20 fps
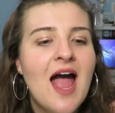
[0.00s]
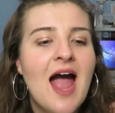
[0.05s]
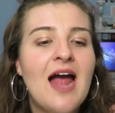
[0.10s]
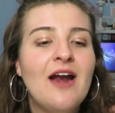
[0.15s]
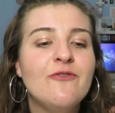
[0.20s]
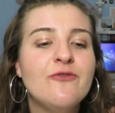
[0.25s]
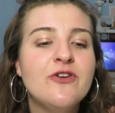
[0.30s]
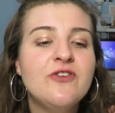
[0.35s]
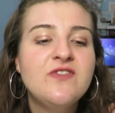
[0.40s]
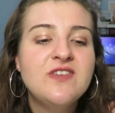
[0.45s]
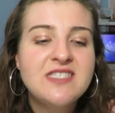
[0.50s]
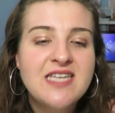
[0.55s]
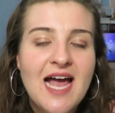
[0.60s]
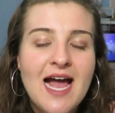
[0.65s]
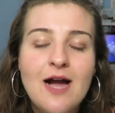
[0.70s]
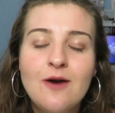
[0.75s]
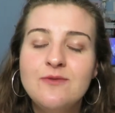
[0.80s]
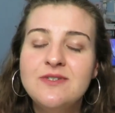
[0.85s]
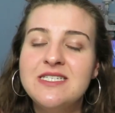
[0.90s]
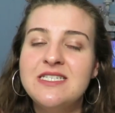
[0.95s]
and Rufus
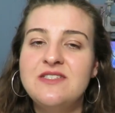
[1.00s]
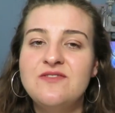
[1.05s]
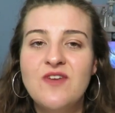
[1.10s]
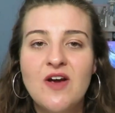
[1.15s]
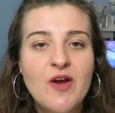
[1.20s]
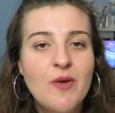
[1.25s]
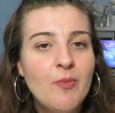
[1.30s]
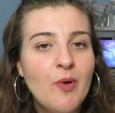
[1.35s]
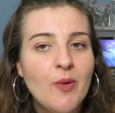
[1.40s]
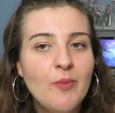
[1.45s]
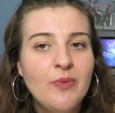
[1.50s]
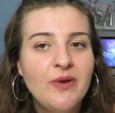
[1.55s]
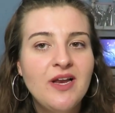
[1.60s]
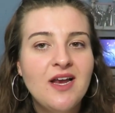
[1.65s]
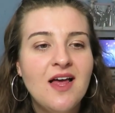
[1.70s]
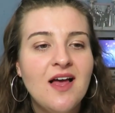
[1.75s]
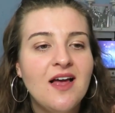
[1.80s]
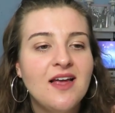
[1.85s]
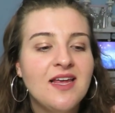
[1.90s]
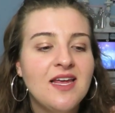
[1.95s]
Hound is very
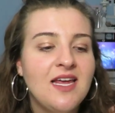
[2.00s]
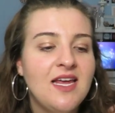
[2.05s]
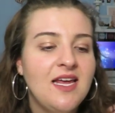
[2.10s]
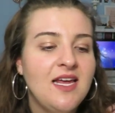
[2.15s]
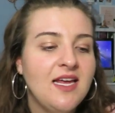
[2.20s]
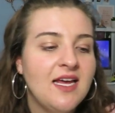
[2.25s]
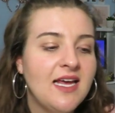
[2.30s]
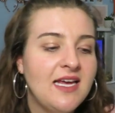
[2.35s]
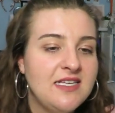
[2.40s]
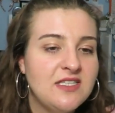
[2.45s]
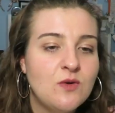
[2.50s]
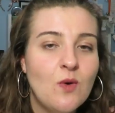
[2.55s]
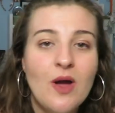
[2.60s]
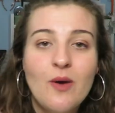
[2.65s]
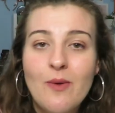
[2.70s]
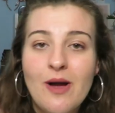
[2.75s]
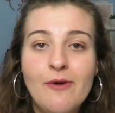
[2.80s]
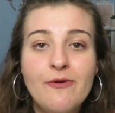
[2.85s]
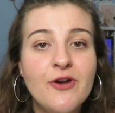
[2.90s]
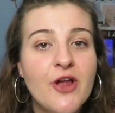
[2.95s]
popular. He is
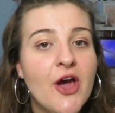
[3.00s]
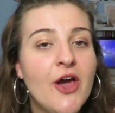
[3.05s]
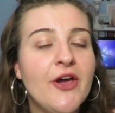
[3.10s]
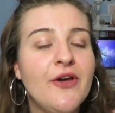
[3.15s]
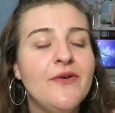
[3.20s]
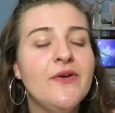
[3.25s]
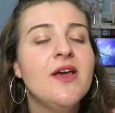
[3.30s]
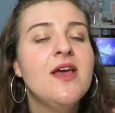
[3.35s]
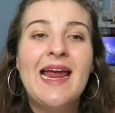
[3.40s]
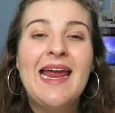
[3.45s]
quite well known.